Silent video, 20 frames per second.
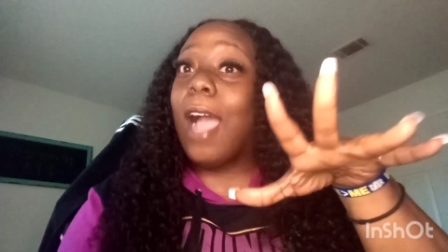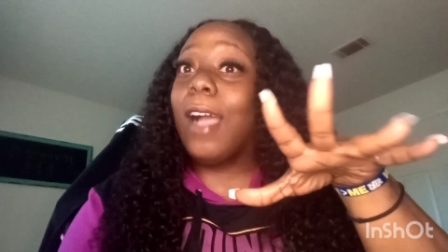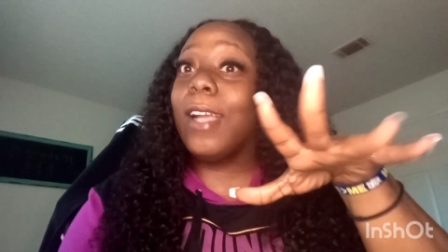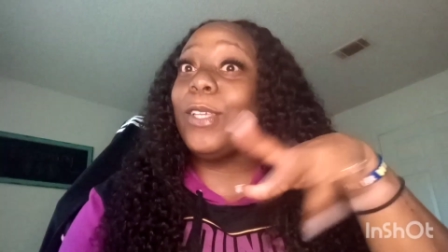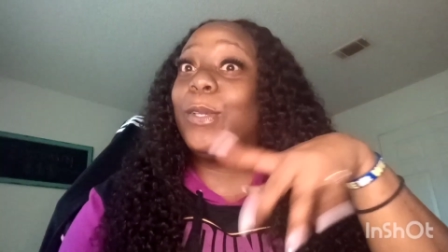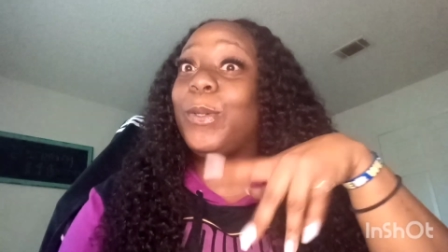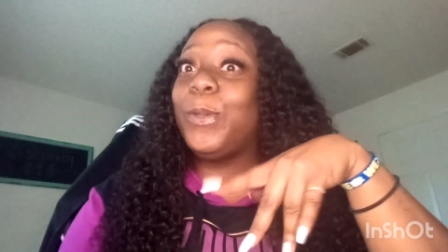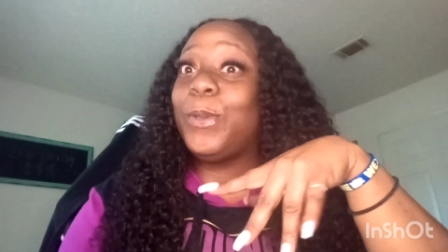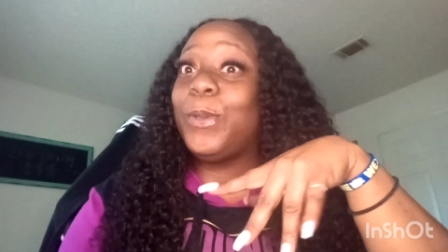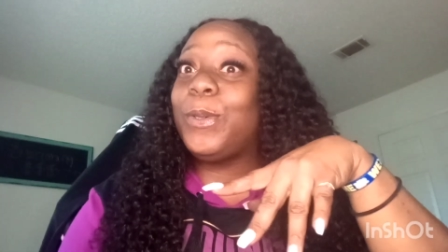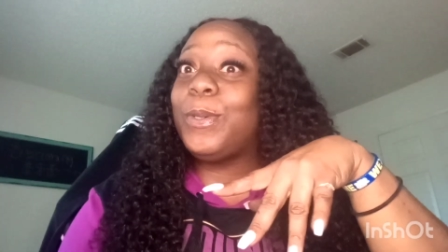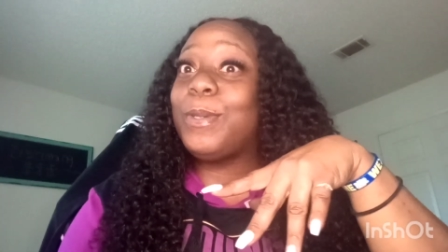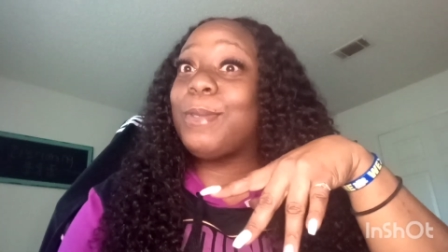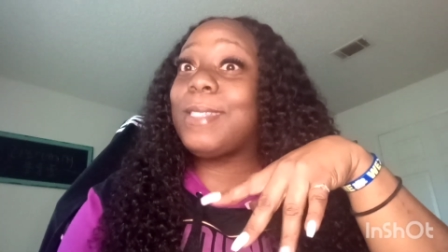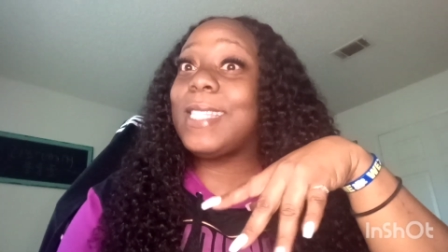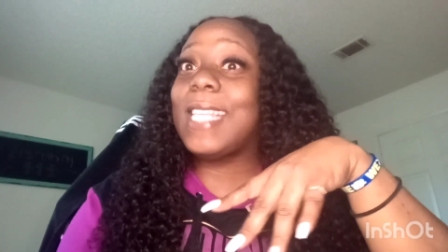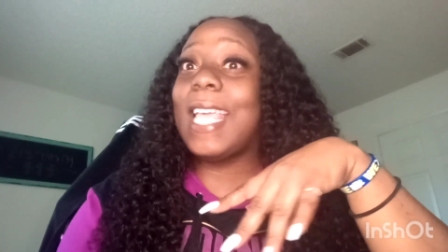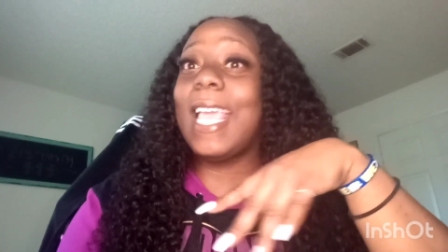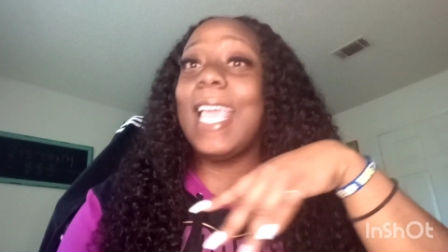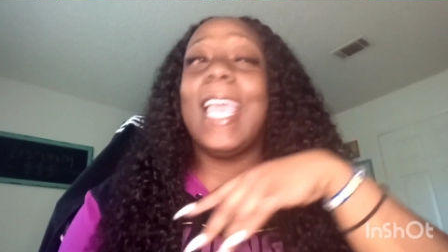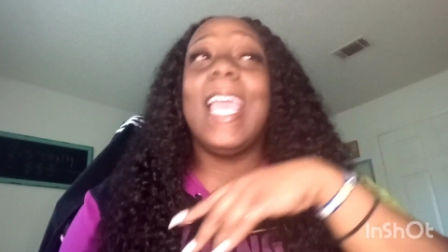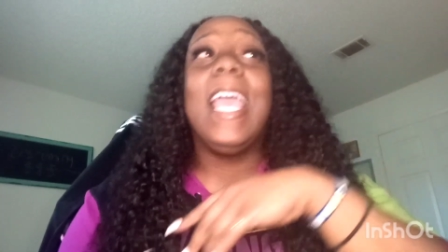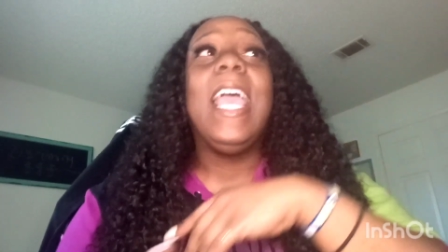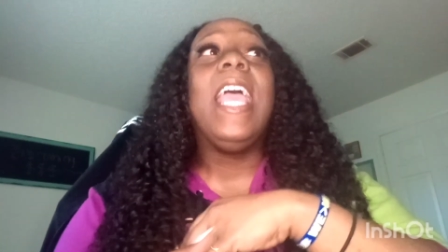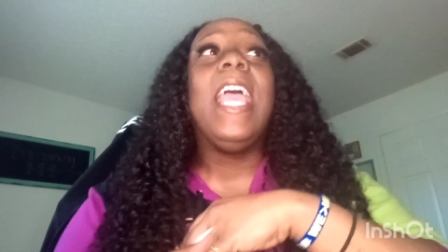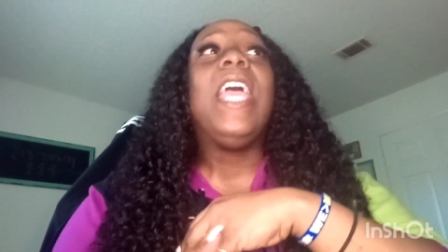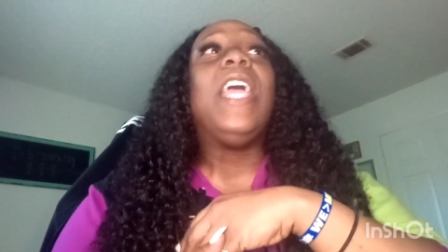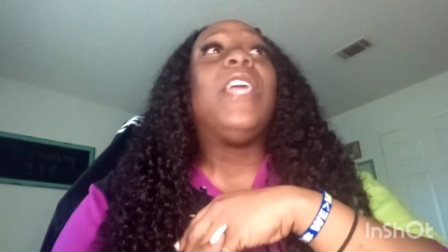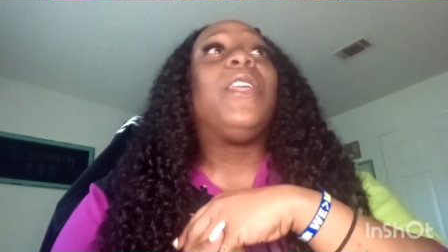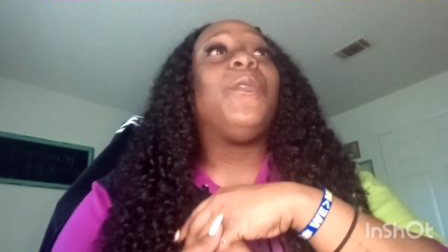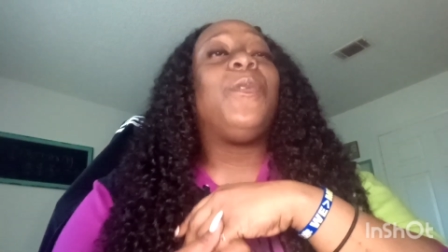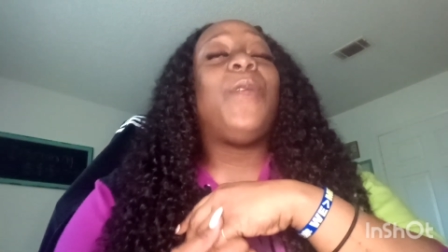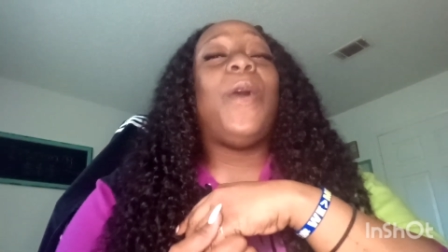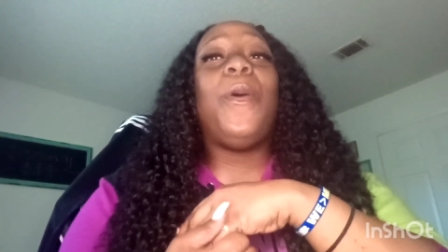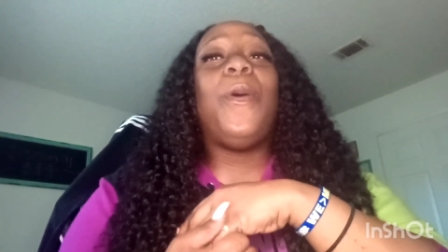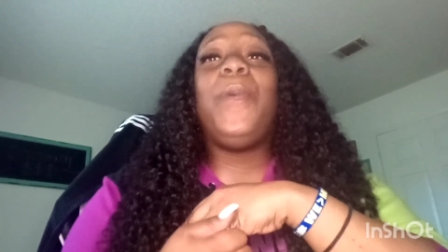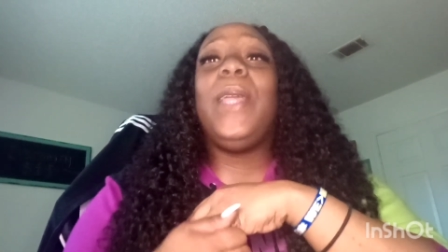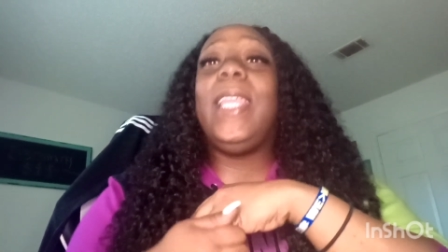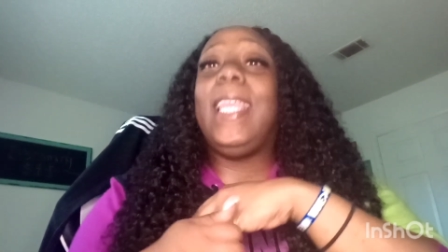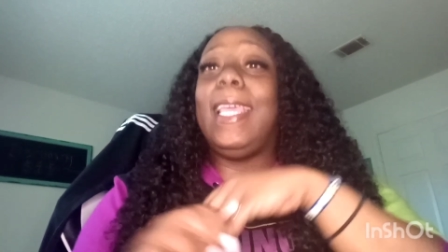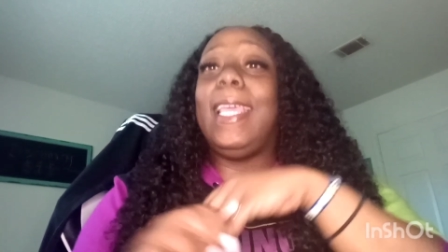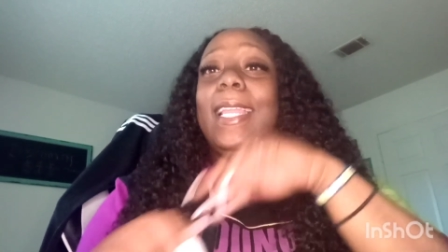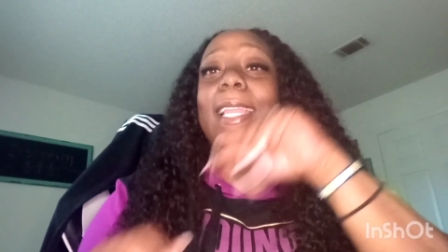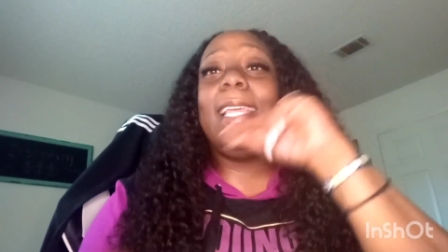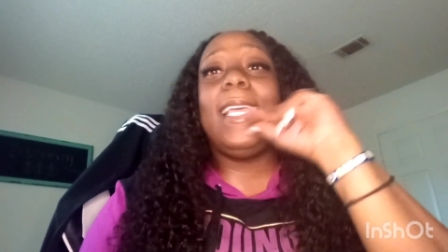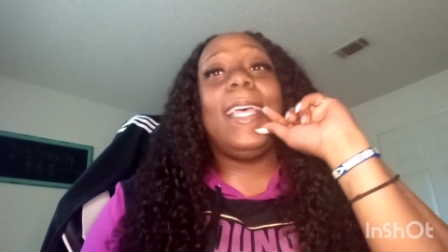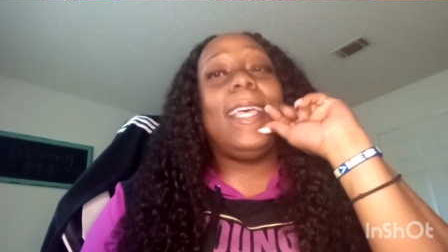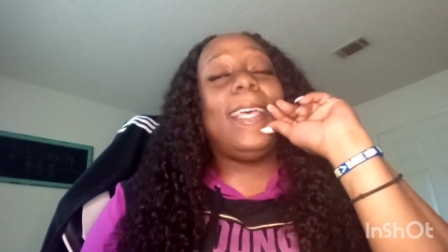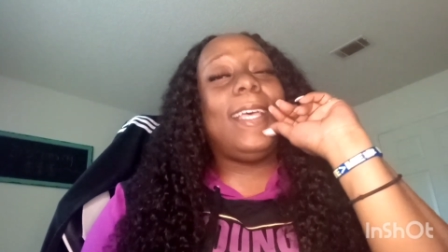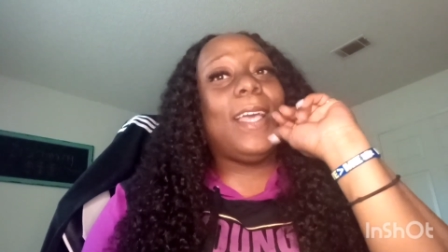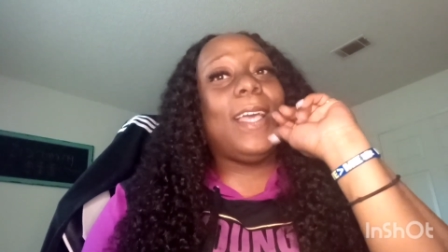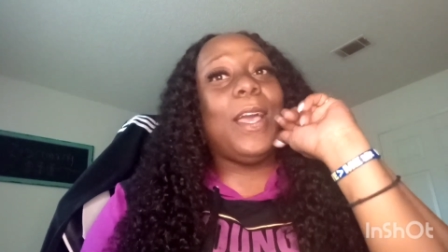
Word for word: You know what I'm saying? You know, we did a